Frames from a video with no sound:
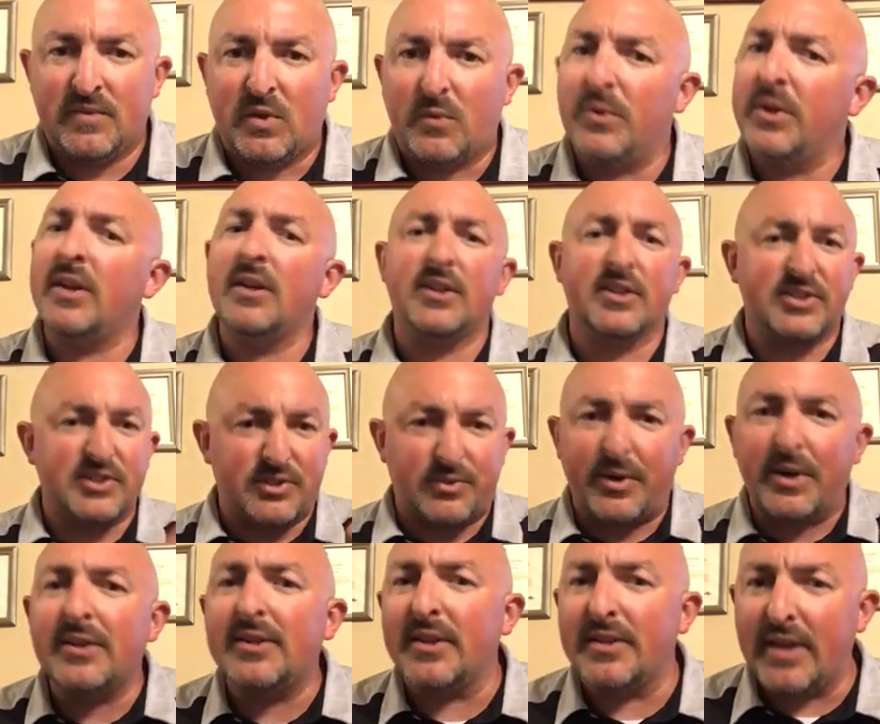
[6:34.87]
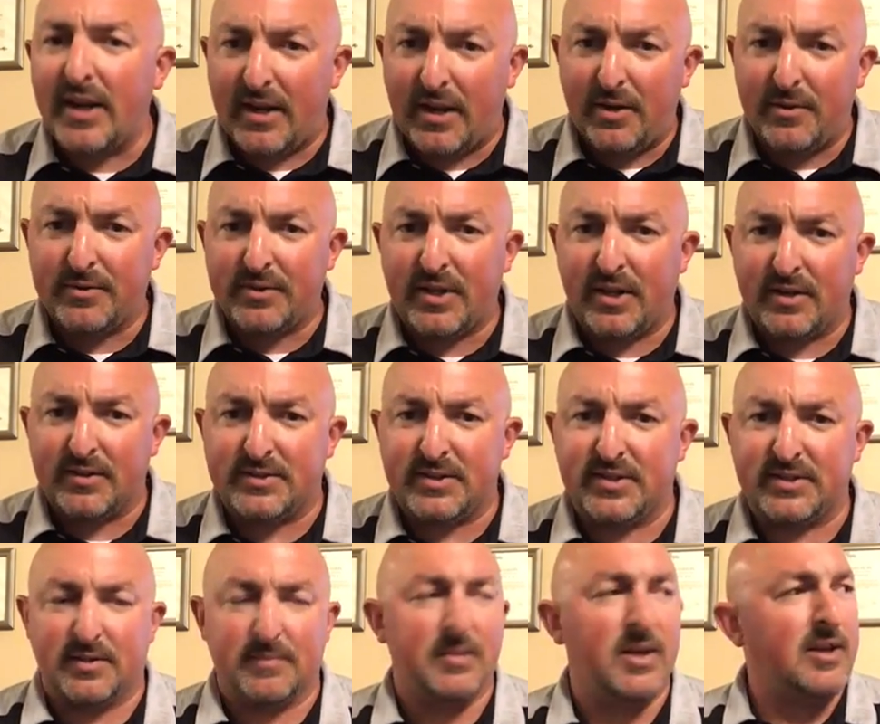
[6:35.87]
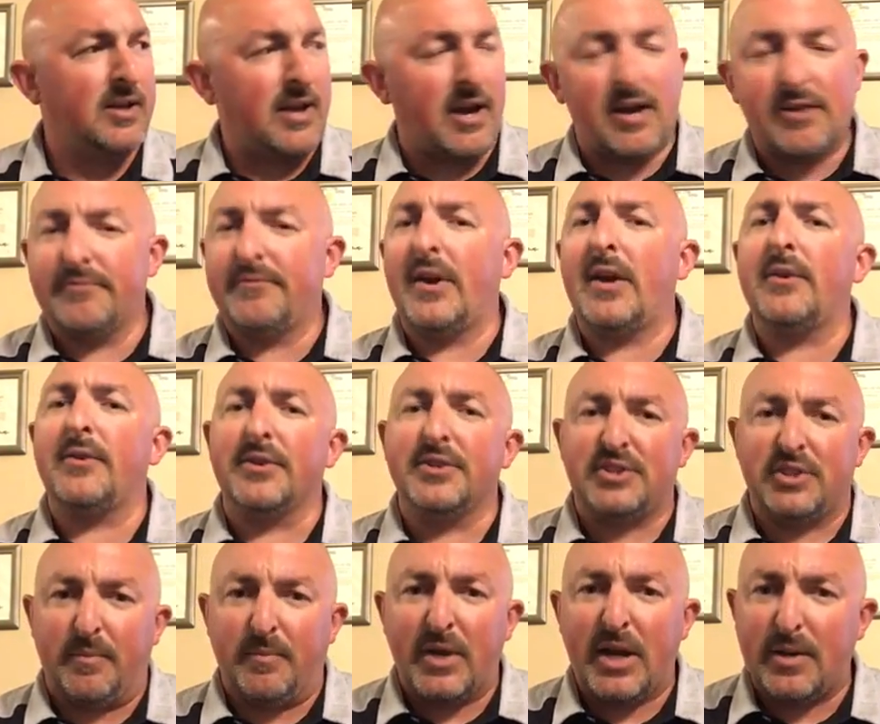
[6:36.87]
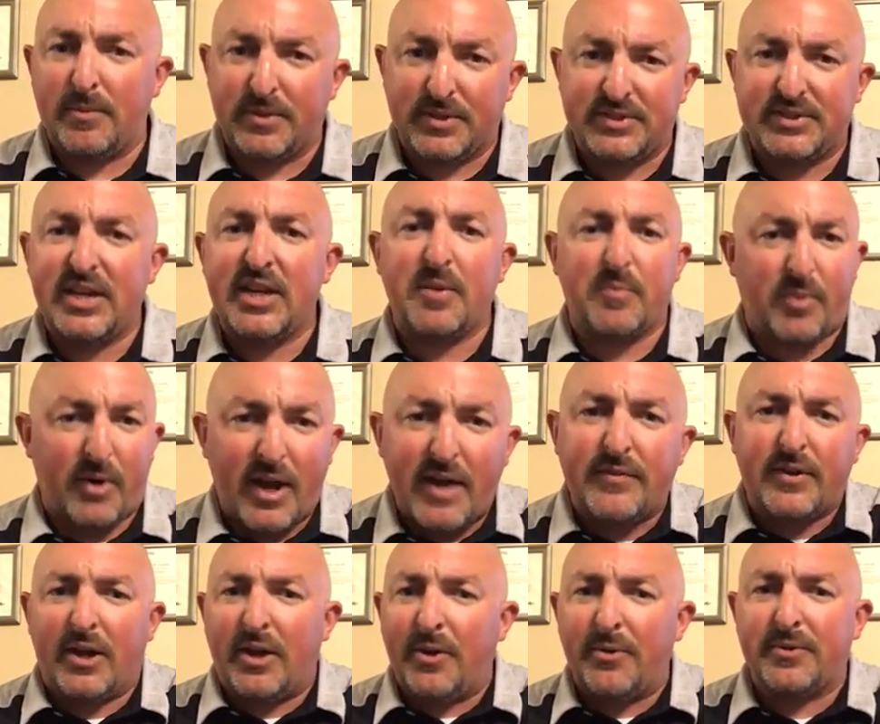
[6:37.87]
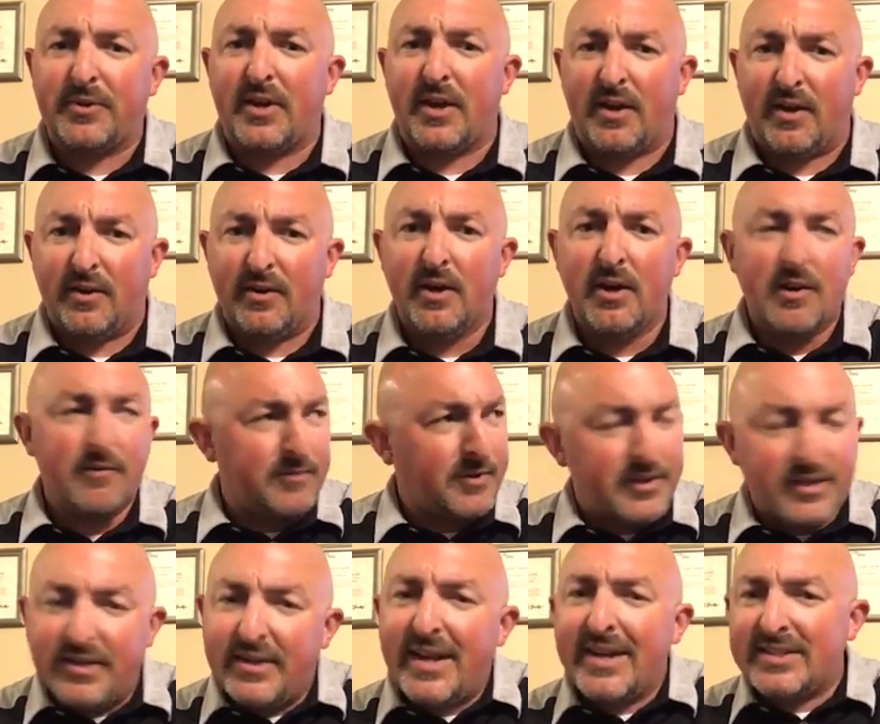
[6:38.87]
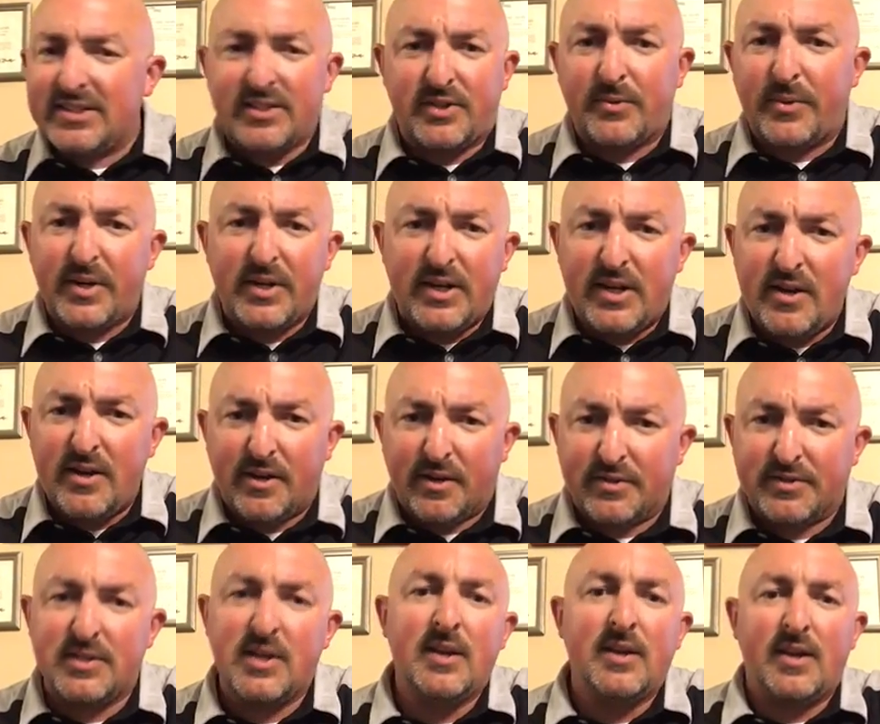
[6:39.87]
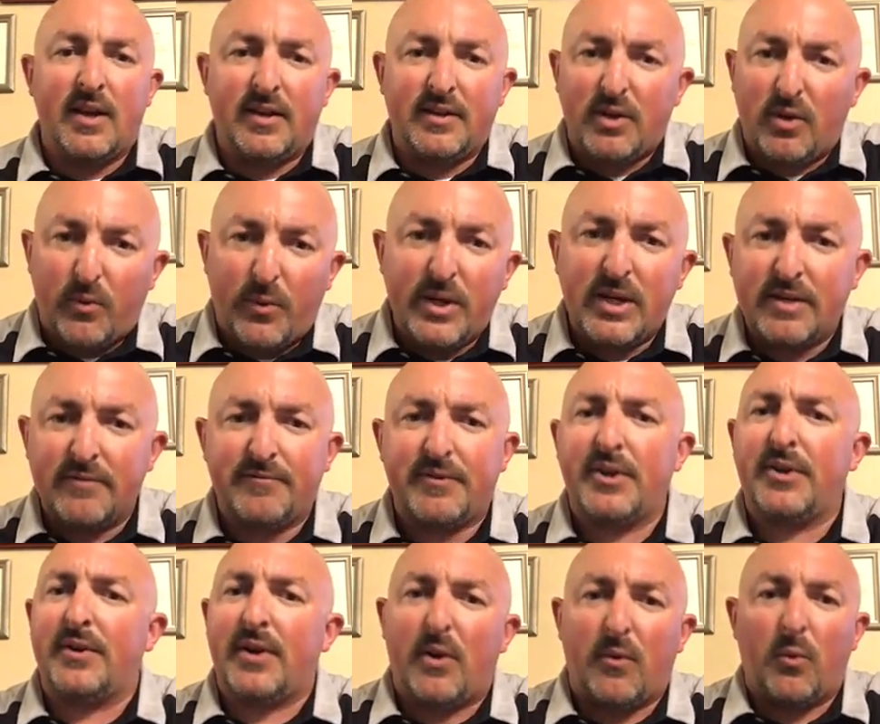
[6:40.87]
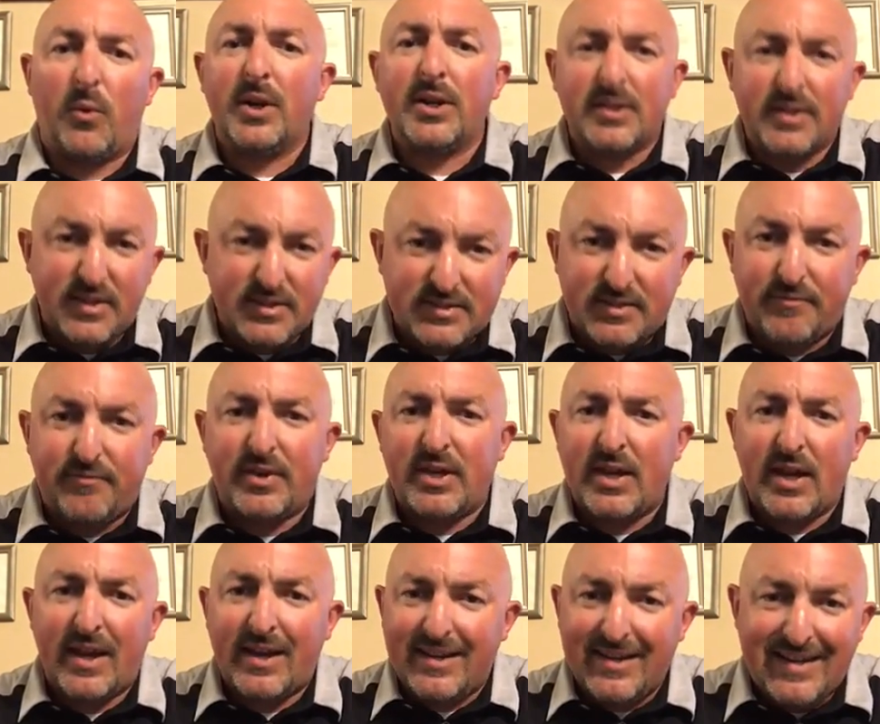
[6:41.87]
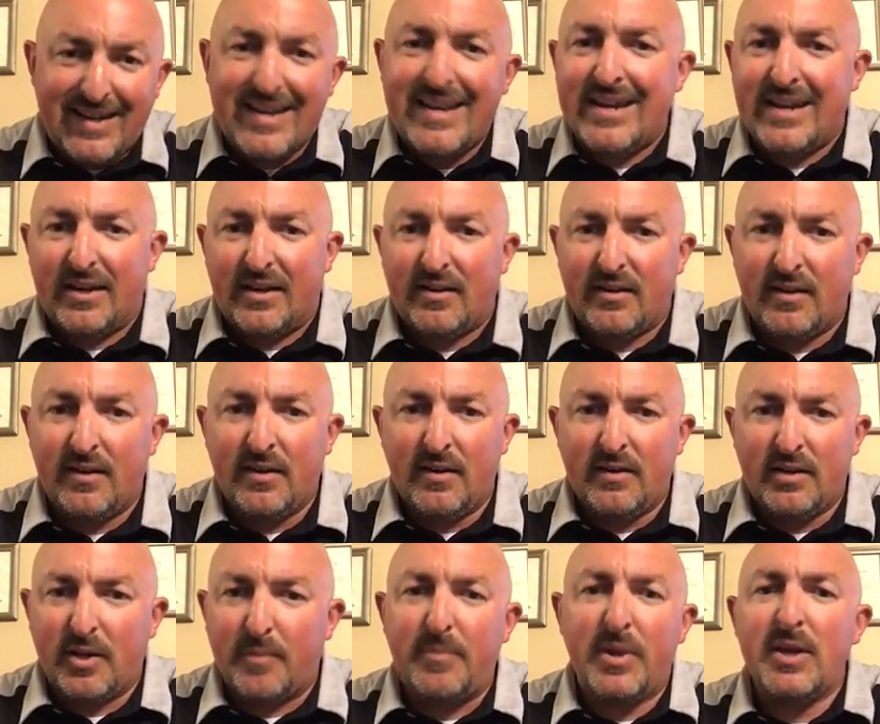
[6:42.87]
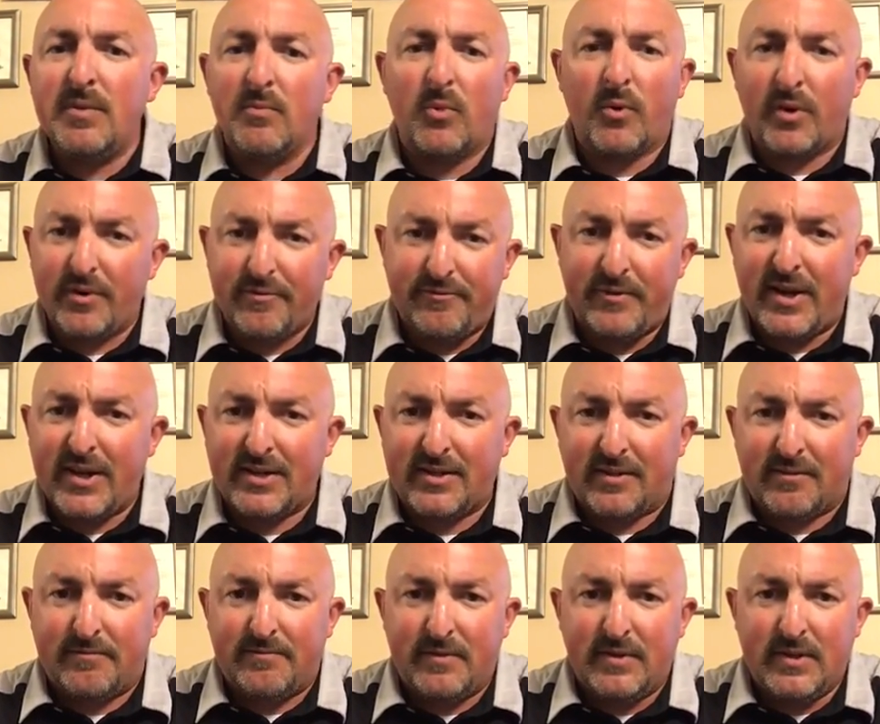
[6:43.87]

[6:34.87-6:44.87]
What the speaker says: We need to strengthen that healthcare system. Our veterans should be able to seek private healthcare for the next 3 years until we can figure out what does the VA need to be more effective.